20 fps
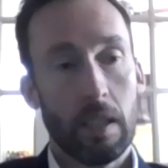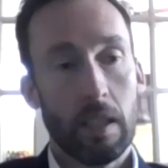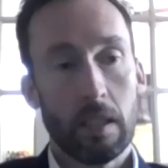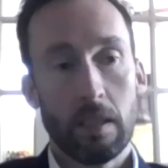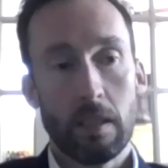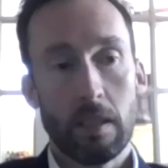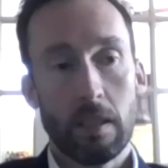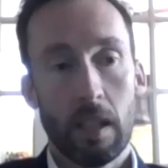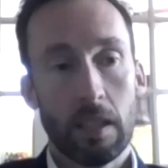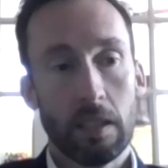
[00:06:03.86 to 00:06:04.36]
he
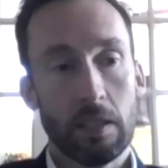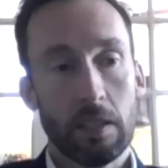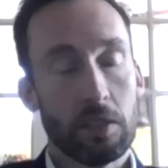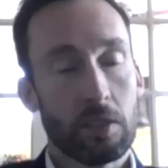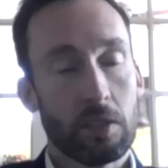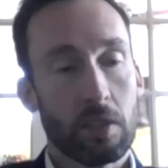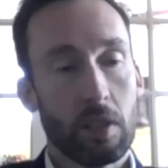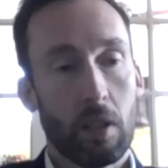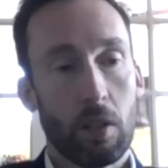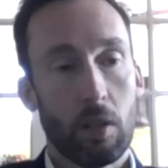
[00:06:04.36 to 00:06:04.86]
had done.
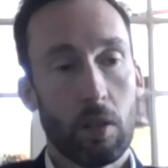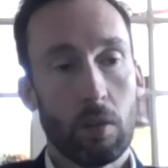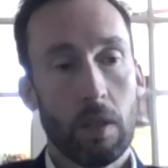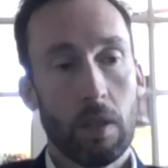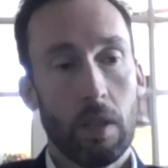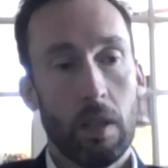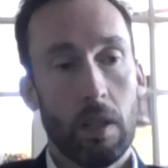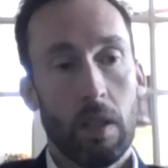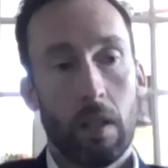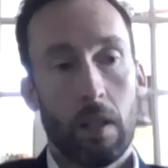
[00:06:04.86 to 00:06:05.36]
So
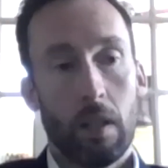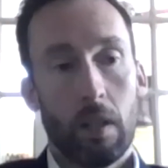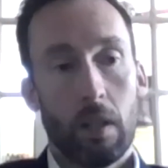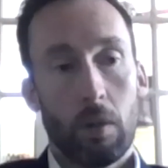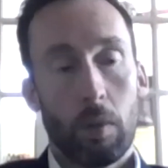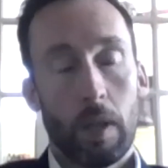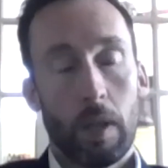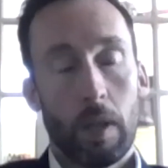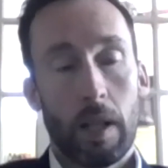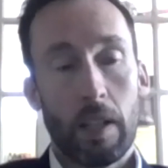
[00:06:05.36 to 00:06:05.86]

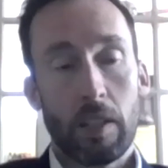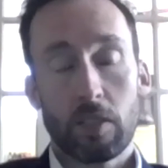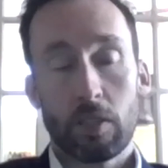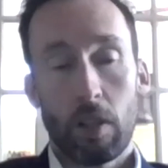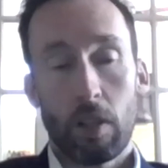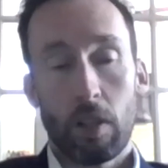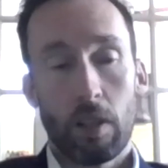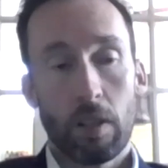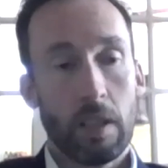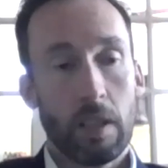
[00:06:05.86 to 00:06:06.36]
when I
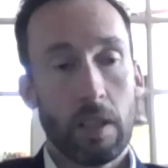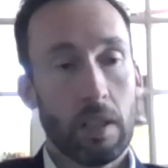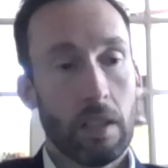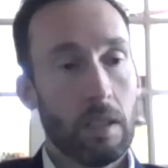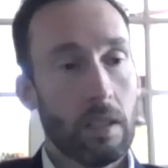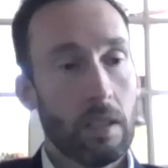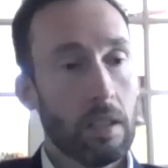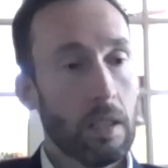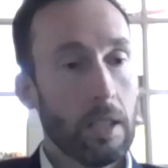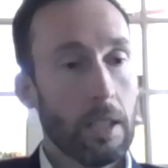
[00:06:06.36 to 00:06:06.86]

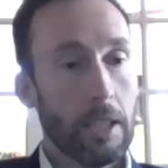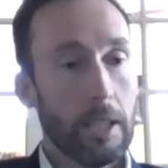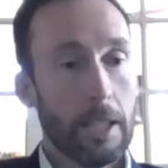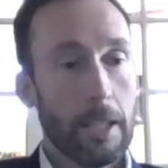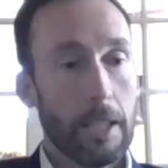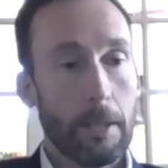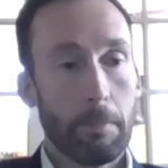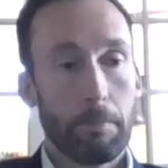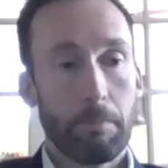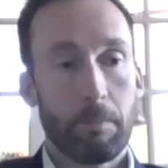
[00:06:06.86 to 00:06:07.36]
started,
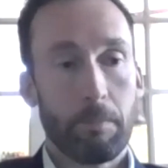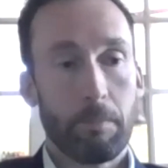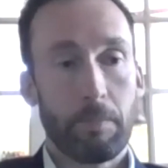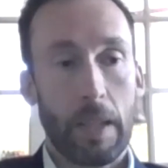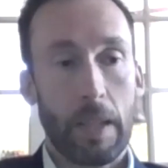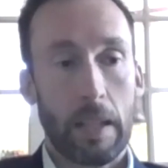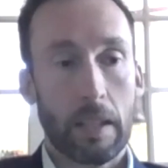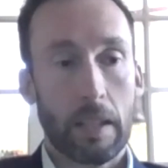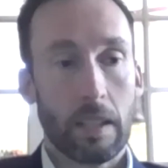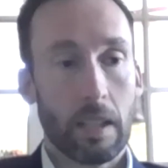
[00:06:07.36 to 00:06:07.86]

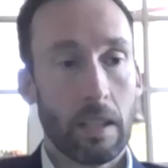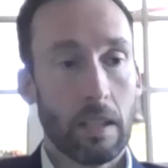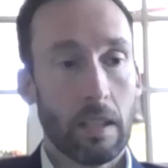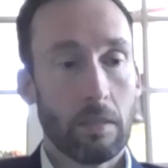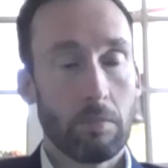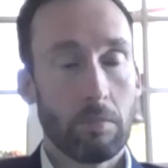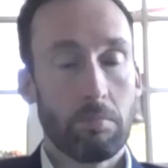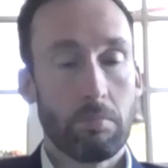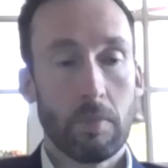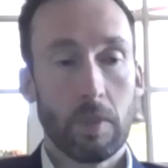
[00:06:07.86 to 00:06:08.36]
I kind
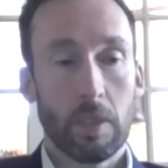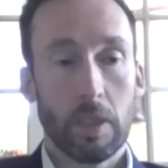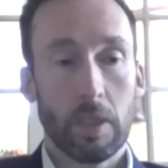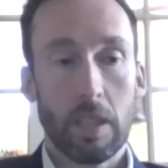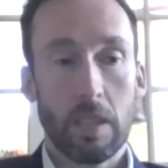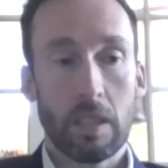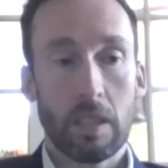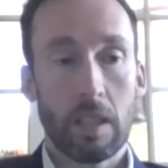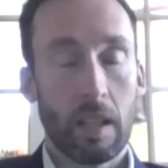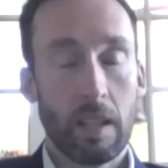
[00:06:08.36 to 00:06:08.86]
of
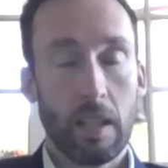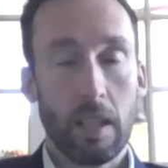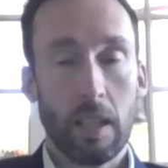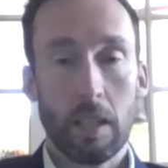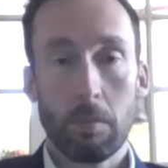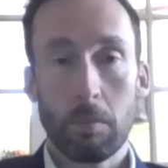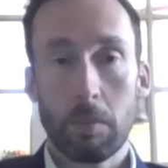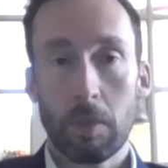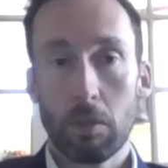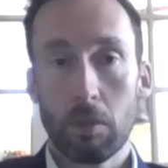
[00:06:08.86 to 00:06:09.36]
leaned on
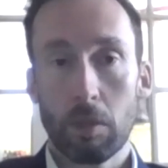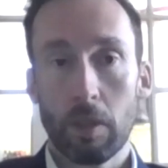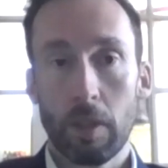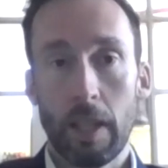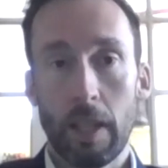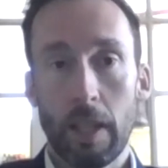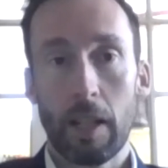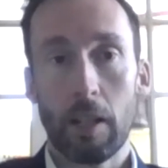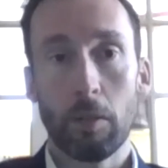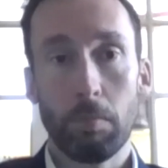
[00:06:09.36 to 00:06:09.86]
him to
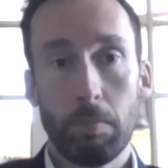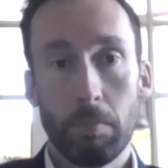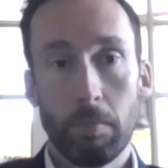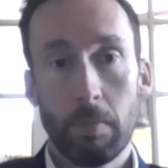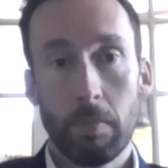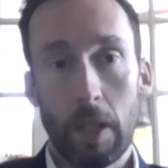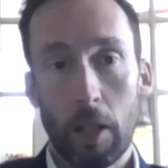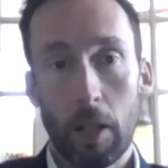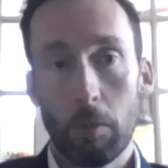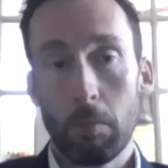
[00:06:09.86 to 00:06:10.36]
really help
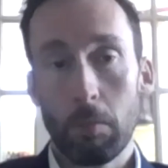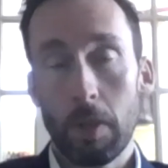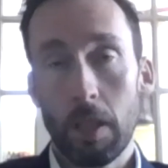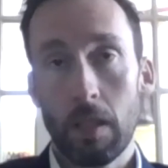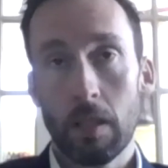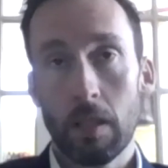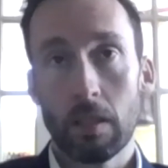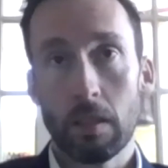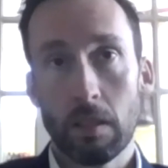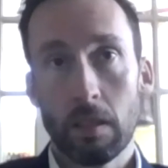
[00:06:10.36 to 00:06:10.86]

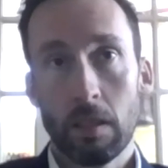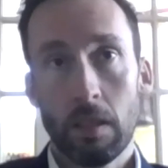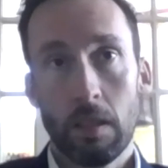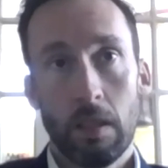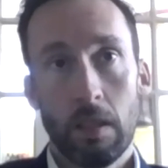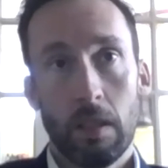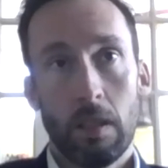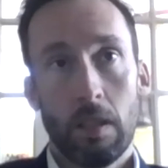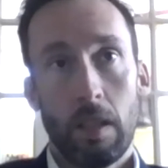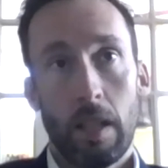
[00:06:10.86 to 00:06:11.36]
me in
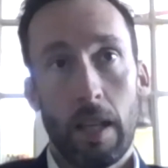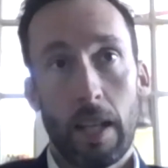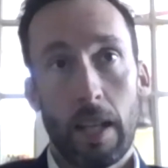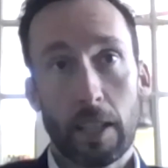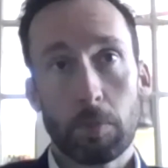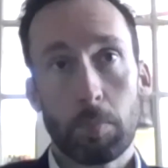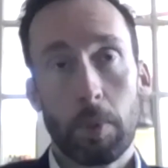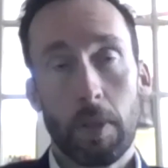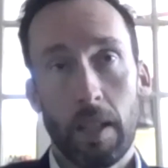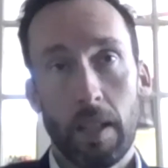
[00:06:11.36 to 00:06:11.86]

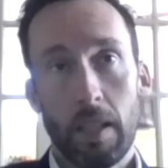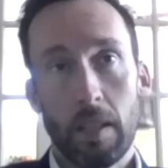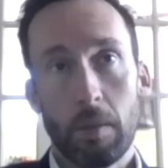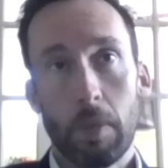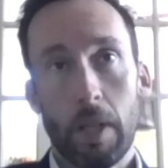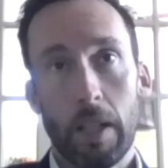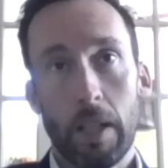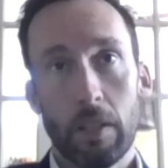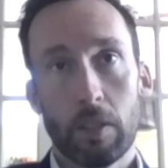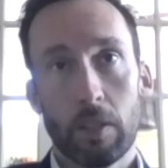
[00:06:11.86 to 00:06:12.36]
expediting
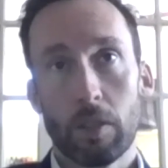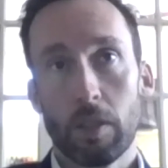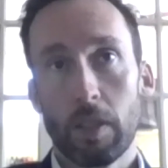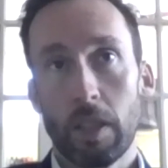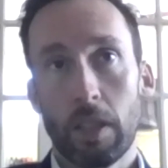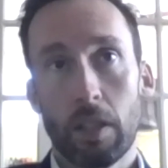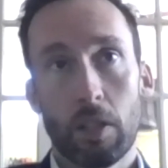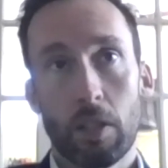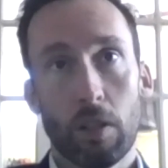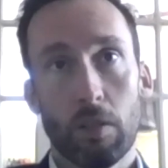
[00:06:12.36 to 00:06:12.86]
my
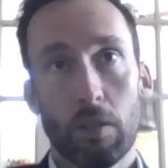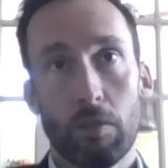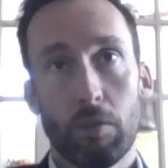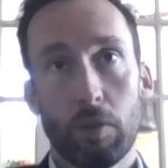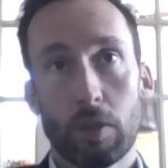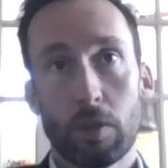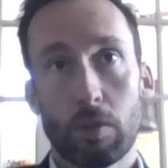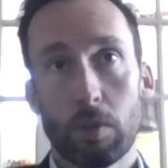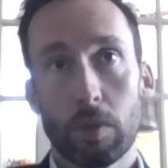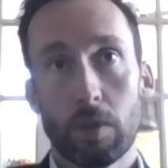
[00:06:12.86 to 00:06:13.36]
learning curve,
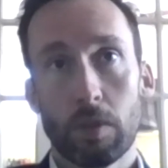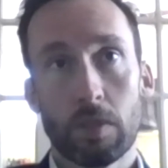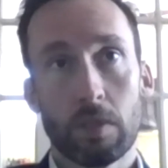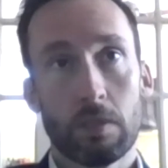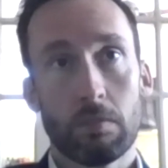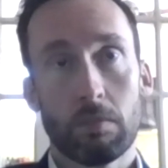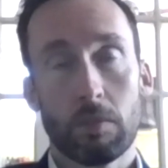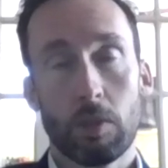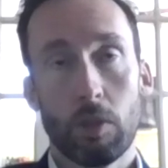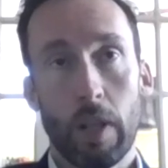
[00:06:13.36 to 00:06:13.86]
which was
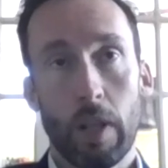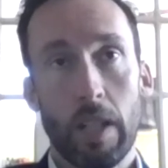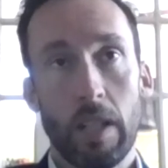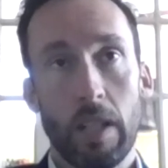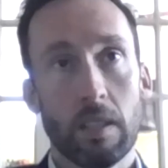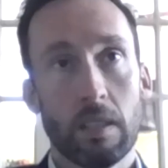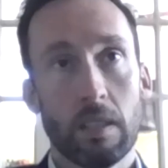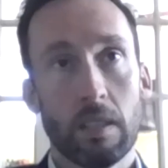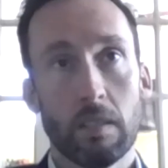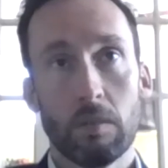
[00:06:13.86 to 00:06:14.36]

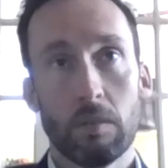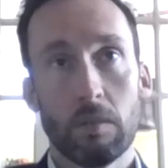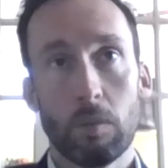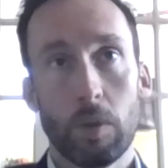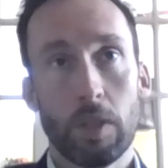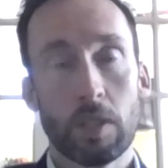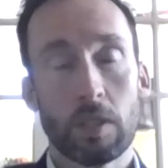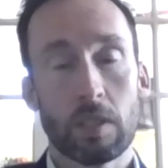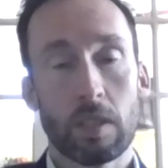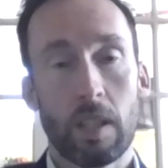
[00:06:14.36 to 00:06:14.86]
great, and
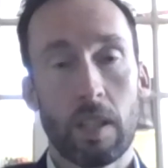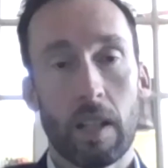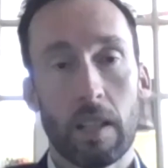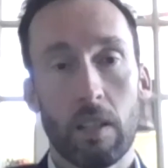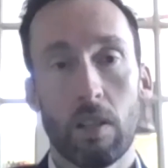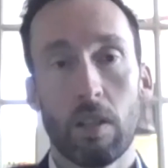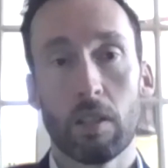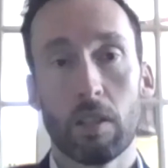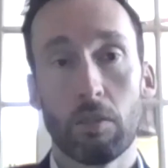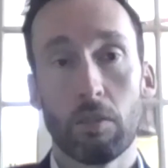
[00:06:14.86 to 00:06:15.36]
we just got
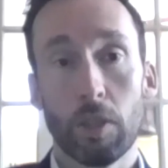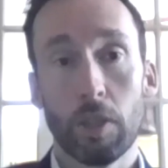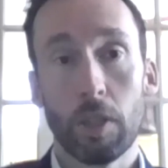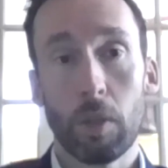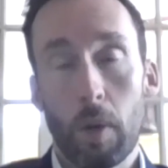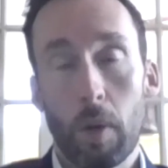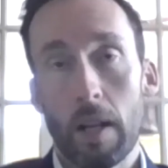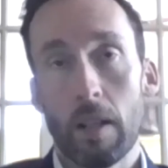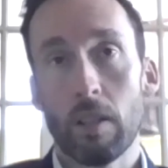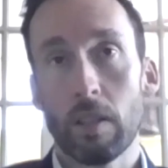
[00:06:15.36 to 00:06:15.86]
along really
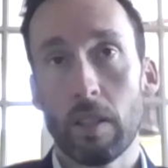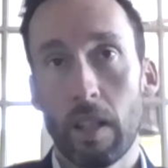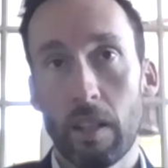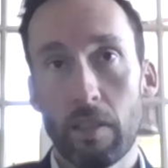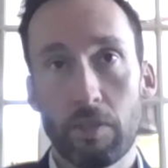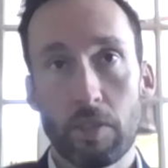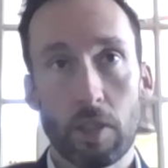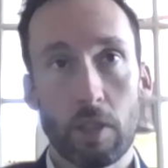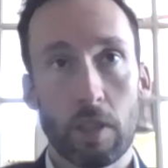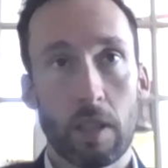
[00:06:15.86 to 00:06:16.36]
well. And
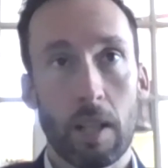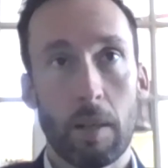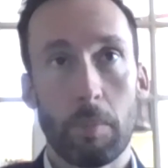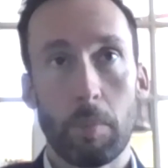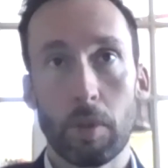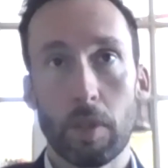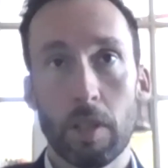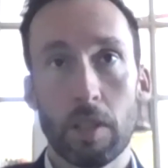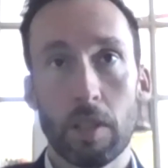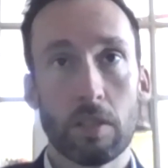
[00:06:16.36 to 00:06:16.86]
after a
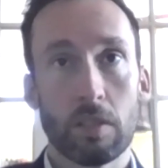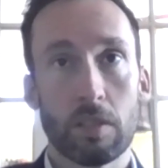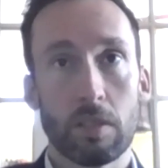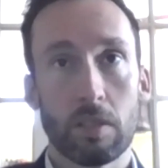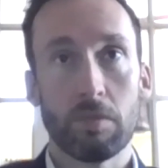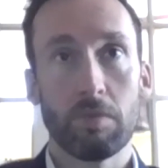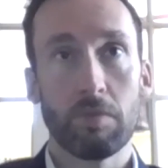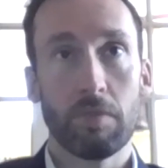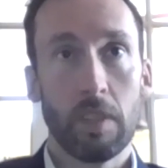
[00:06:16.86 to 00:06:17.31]
couple of years of